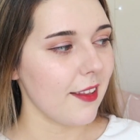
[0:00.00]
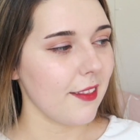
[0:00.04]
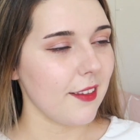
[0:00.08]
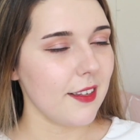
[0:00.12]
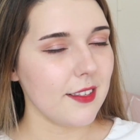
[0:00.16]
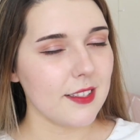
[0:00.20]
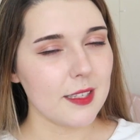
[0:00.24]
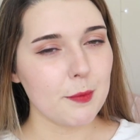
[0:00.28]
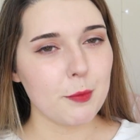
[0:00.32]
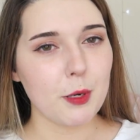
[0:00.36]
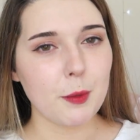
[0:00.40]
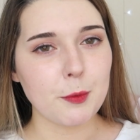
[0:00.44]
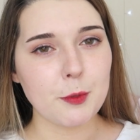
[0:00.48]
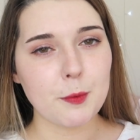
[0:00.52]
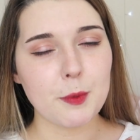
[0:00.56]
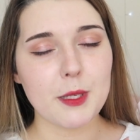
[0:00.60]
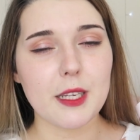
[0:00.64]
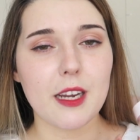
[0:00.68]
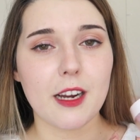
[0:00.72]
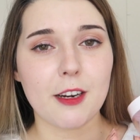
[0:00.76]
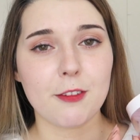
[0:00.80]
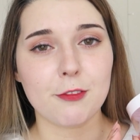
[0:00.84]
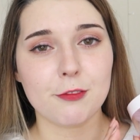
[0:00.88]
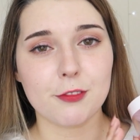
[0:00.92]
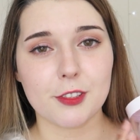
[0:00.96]
these are
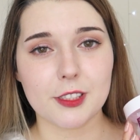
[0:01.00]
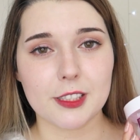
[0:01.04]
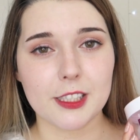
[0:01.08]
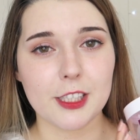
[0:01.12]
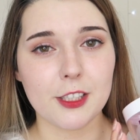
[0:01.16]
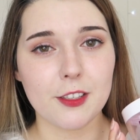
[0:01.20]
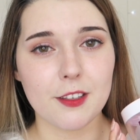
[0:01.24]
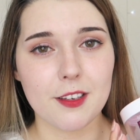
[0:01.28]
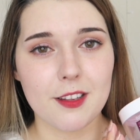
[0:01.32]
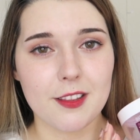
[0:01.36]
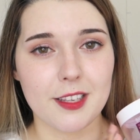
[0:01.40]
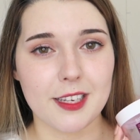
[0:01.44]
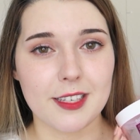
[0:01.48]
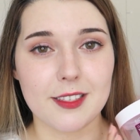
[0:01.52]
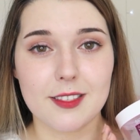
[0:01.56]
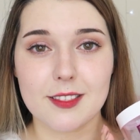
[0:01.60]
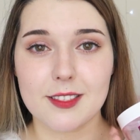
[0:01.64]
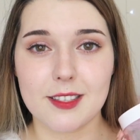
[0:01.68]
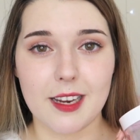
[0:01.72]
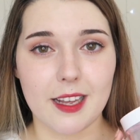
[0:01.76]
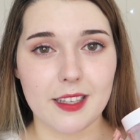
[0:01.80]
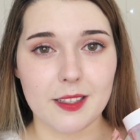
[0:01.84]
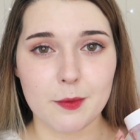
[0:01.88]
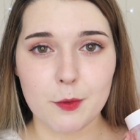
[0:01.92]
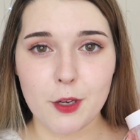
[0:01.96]
probably a really good thing to
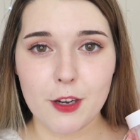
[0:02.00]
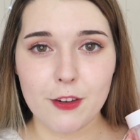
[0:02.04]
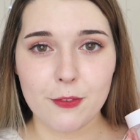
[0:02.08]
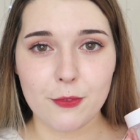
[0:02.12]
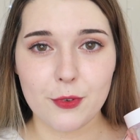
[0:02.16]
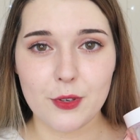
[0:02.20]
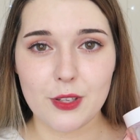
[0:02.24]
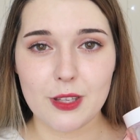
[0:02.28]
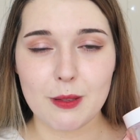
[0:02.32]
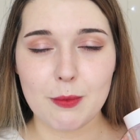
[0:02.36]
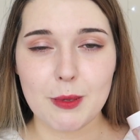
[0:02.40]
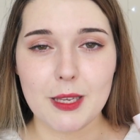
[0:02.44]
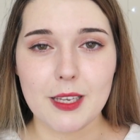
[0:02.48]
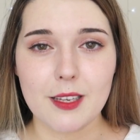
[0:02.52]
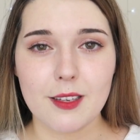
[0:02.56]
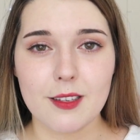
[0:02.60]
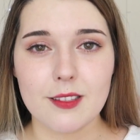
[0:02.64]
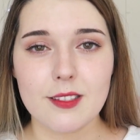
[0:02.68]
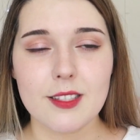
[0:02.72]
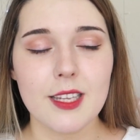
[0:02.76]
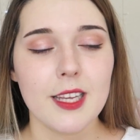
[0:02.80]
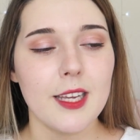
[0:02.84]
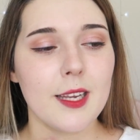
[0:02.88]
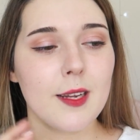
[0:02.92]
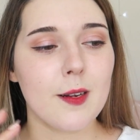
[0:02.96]
start them off with,
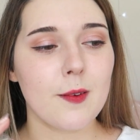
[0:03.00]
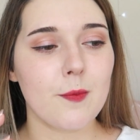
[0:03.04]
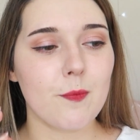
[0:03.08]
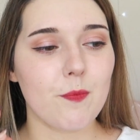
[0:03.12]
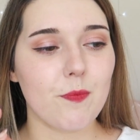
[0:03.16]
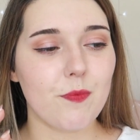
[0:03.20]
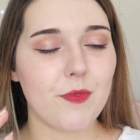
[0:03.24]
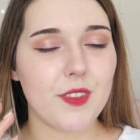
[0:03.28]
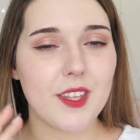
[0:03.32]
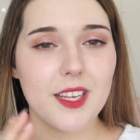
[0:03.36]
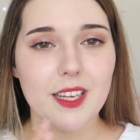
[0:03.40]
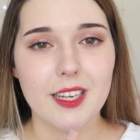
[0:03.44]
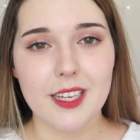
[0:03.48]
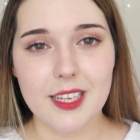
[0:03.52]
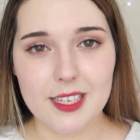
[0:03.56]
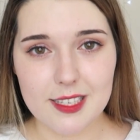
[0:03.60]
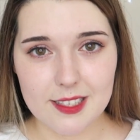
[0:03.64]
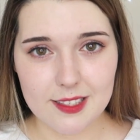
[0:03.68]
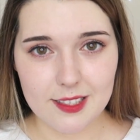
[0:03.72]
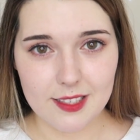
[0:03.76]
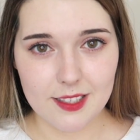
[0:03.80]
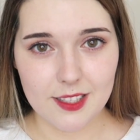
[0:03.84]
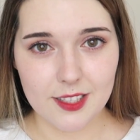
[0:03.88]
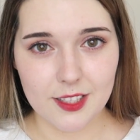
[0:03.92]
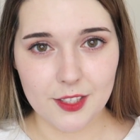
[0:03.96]
because they're
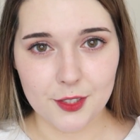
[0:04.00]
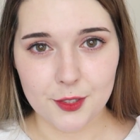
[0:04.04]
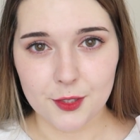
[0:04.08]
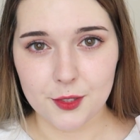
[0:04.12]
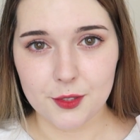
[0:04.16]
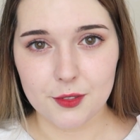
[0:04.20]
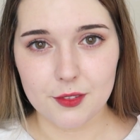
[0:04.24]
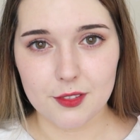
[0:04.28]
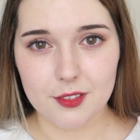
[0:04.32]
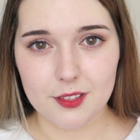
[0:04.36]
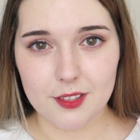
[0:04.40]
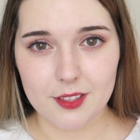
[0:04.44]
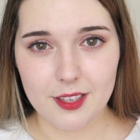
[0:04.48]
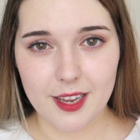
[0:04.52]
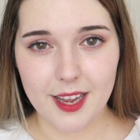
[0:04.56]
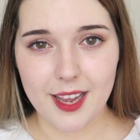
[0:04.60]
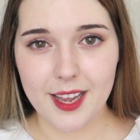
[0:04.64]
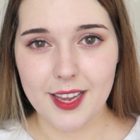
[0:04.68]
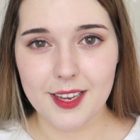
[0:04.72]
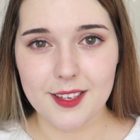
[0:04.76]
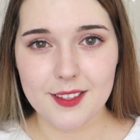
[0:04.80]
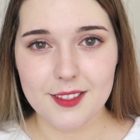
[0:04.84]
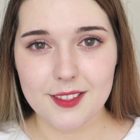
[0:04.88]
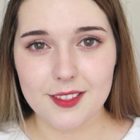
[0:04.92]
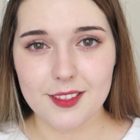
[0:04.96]
easy to use
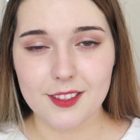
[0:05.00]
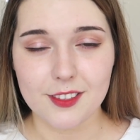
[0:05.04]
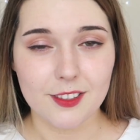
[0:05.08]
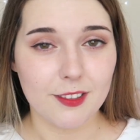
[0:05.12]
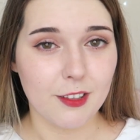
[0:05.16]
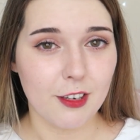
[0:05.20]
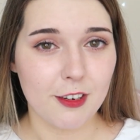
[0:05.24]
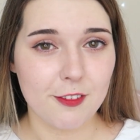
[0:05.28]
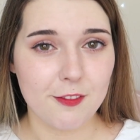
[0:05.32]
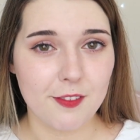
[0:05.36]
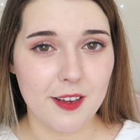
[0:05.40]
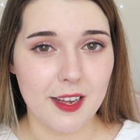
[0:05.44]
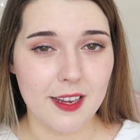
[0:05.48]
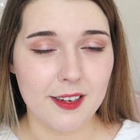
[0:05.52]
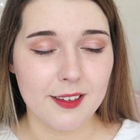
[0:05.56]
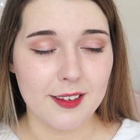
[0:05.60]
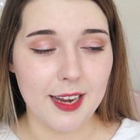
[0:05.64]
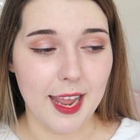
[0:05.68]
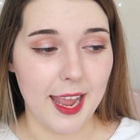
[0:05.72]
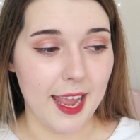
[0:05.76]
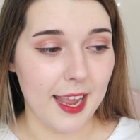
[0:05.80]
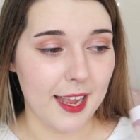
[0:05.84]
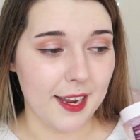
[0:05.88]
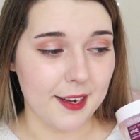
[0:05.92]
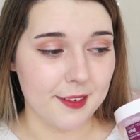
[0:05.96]
and they're a lot of fun
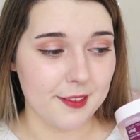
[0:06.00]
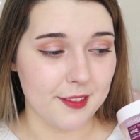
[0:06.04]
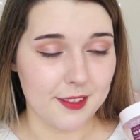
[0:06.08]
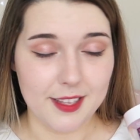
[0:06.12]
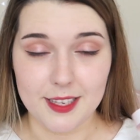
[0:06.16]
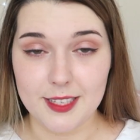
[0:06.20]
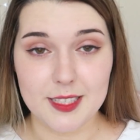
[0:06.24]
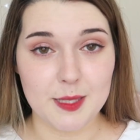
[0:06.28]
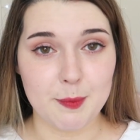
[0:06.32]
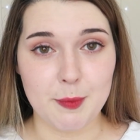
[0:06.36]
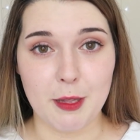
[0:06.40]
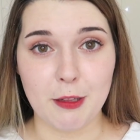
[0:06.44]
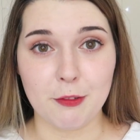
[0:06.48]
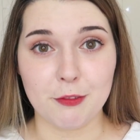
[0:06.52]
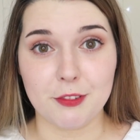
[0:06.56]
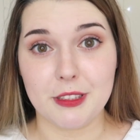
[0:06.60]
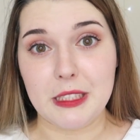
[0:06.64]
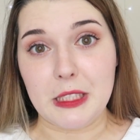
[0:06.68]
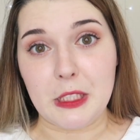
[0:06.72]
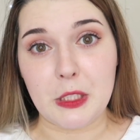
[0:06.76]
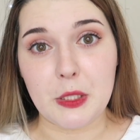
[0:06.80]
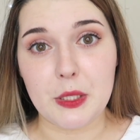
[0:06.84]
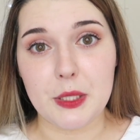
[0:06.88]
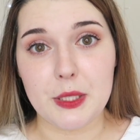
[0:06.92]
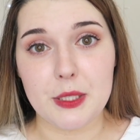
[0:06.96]
and they smell
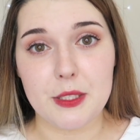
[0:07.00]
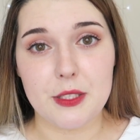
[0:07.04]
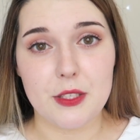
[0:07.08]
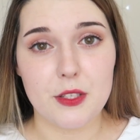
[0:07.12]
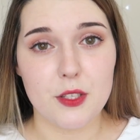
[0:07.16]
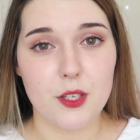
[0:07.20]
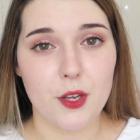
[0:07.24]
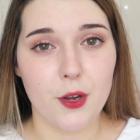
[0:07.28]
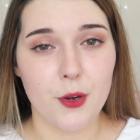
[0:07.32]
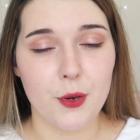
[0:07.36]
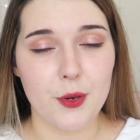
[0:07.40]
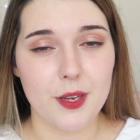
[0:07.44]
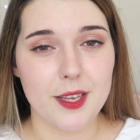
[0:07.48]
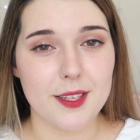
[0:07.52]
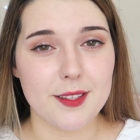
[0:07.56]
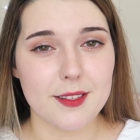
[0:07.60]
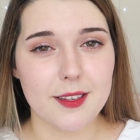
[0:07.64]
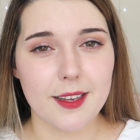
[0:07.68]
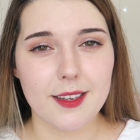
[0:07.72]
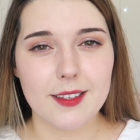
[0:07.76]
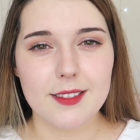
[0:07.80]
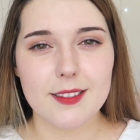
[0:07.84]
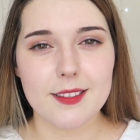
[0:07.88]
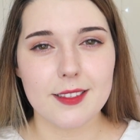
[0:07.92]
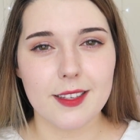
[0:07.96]
really good. So it's
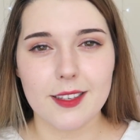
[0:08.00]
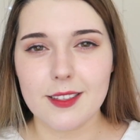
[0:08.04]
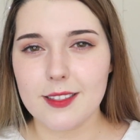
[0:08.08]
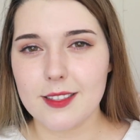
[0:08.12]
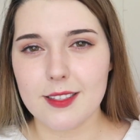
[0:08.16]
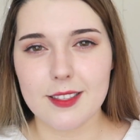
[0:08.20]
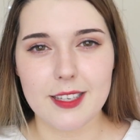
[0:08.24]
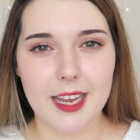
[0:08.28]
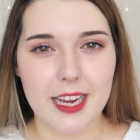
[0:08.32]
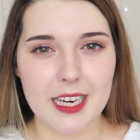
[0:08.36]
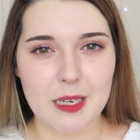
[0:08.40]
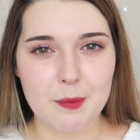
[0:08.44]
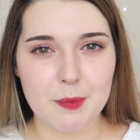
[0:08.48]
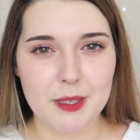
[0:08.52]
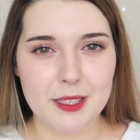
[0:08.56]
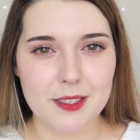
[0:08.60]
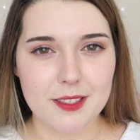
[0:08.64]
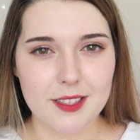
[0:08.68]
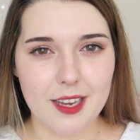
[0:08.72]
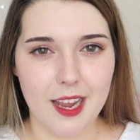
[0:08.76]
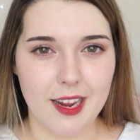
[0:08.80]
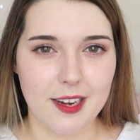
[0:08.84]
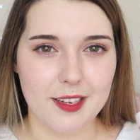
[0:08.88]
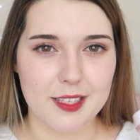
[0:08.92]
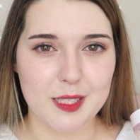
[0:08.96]
like
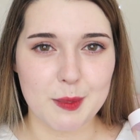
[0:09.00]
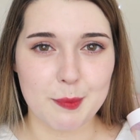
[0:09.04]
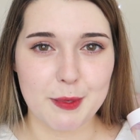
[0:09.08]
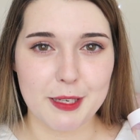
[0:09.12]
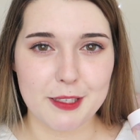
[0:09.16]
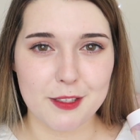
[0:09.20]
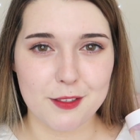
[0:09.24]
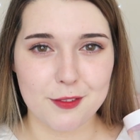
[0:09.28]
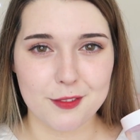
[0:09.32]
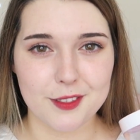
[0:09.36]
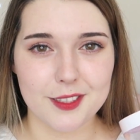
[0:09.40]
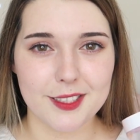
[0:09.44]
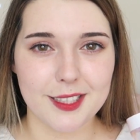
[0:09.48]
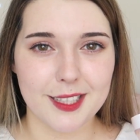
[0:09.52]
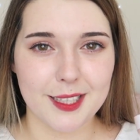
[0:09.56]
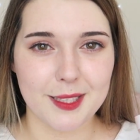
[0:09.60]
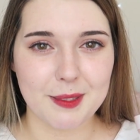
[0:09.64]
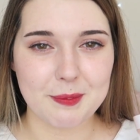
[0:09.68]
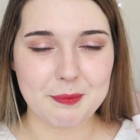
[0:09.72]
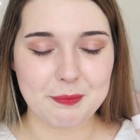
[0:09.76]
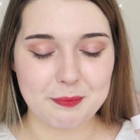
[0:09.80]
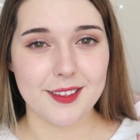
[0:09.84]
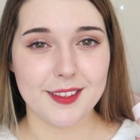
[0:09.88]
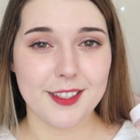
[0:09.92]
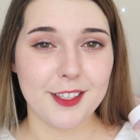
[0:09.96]
skintertainment at its best,
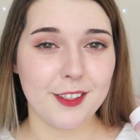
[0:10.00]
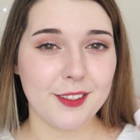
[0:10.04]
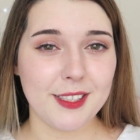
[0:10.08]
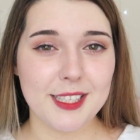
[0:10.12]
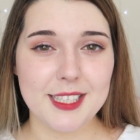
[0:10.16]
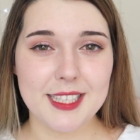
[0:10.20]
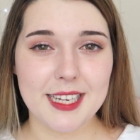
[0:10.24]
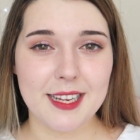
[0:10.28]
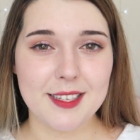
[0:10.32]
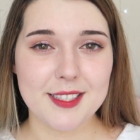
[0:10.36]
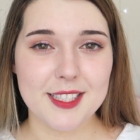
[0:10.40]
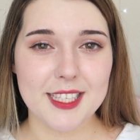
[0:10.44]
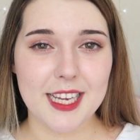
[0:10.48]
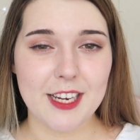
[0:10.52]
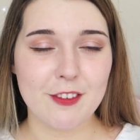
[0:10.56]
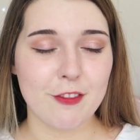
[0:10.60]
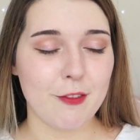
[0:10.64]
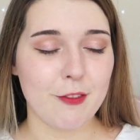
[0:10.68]
really. The only downside